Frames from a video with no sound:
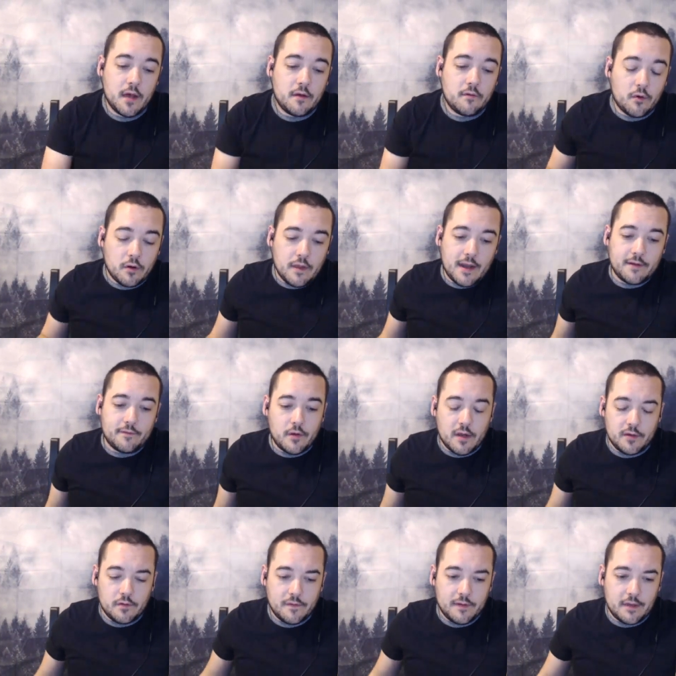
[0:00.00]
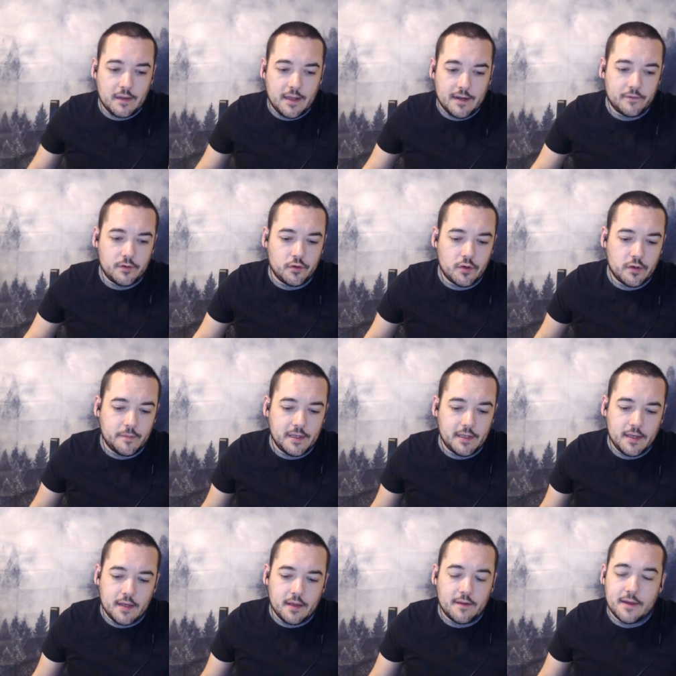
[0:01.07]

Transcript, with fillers: for a lot of you i do feel a lot of you could be